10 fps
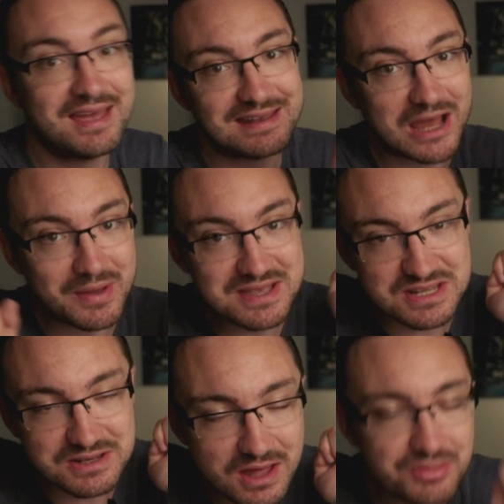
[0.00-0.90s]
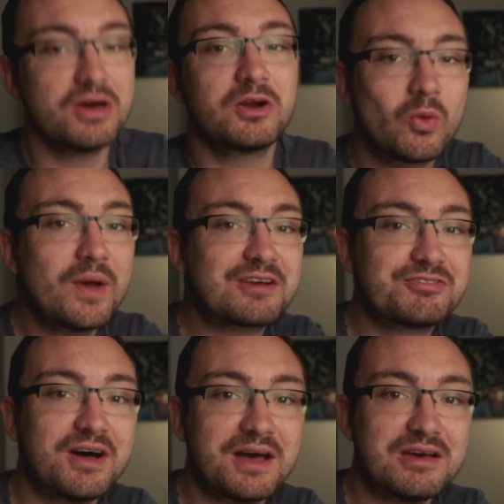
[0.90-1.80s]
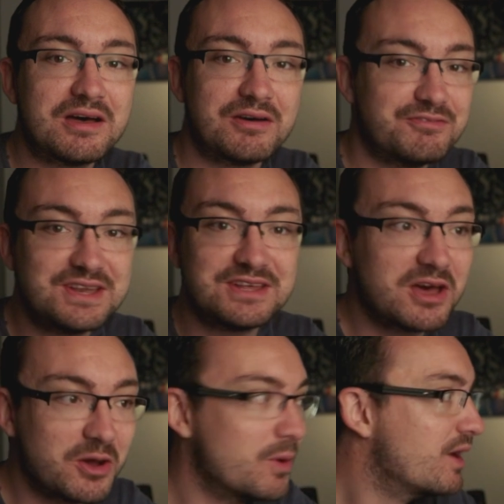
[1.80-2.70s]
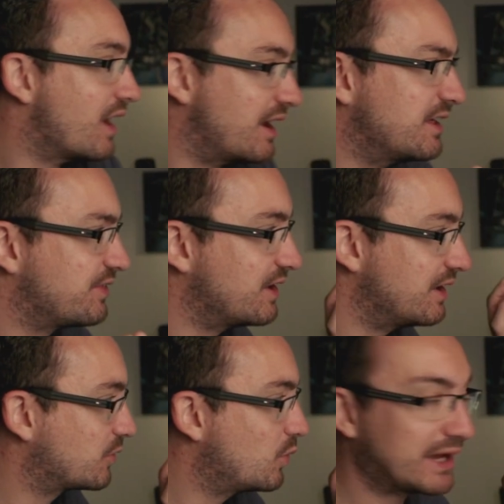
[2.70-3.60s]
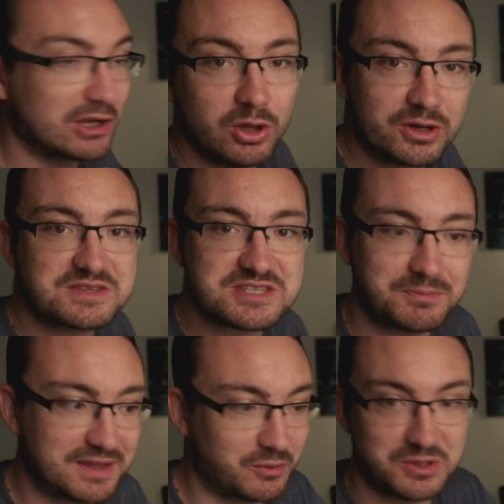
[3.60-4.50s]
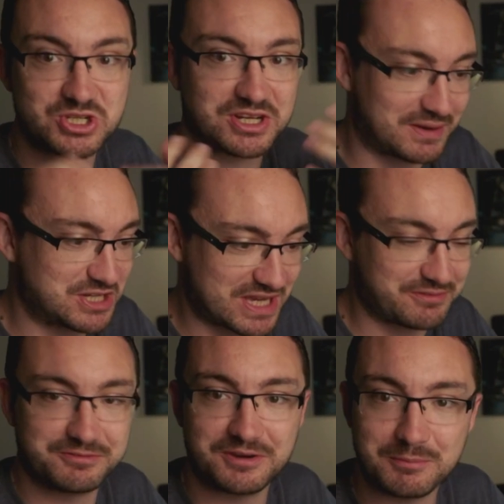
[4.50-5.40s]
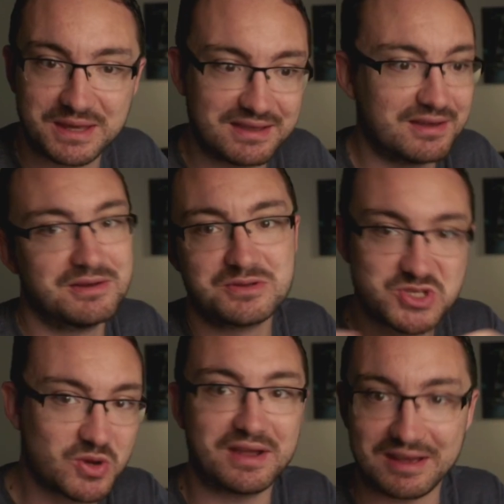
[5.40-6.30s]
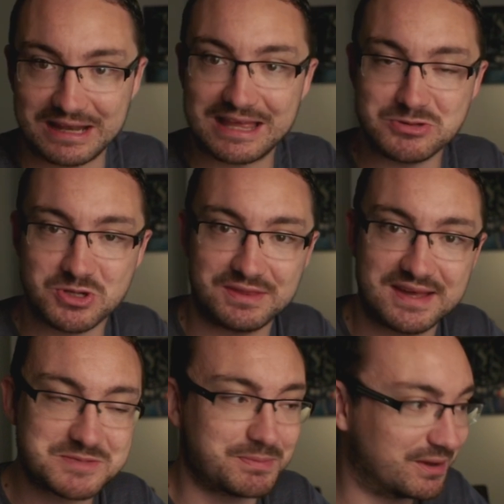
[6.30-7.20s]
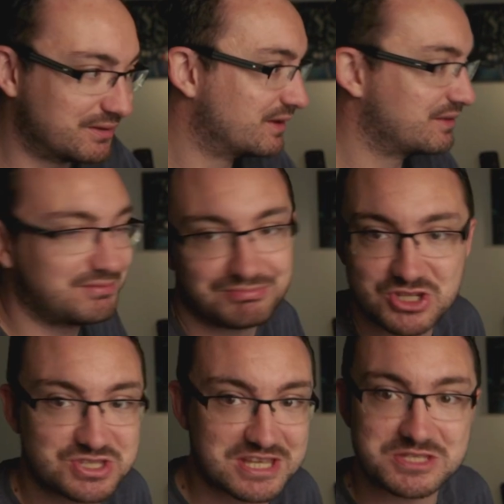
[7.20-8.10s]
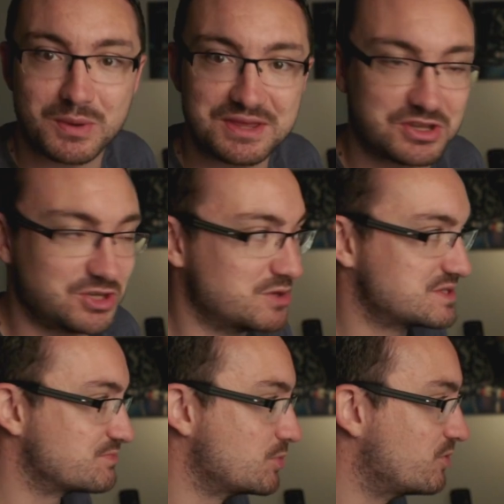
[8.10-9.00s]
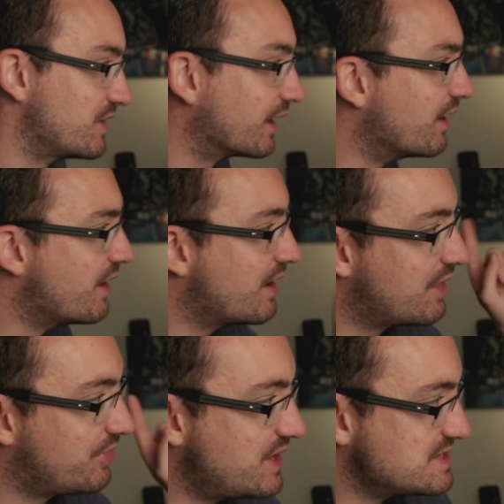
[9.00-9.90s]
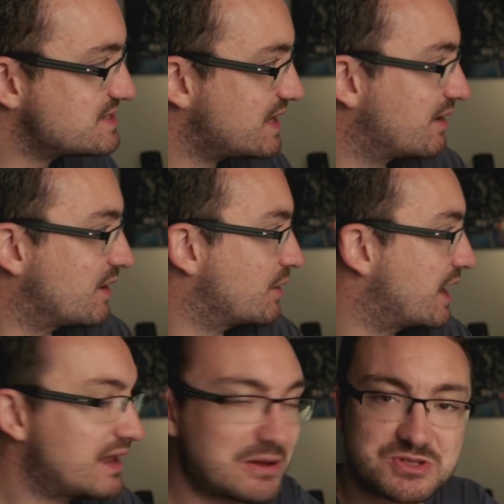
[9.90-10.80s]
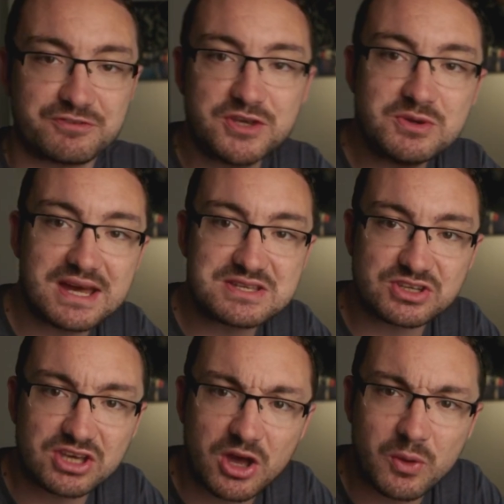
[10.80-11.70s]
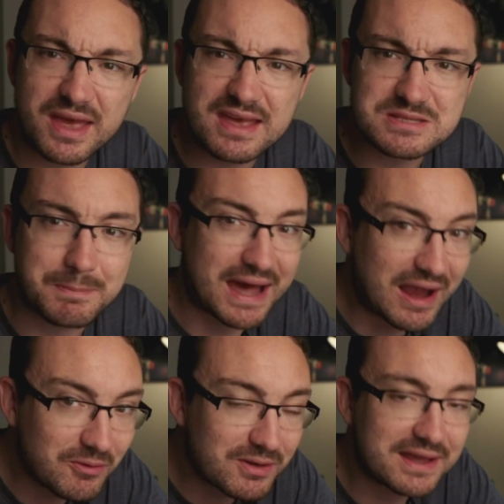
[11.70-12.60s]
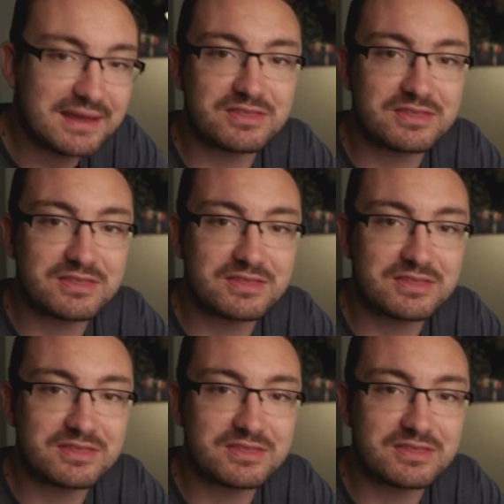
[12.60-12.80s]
Now here's another quick fire video, another quick look at something which I don't actually have in front of me. Sorry, I'm going to keep doing these, but just that's the way the news is moving. This, announced a few days ago, is apparently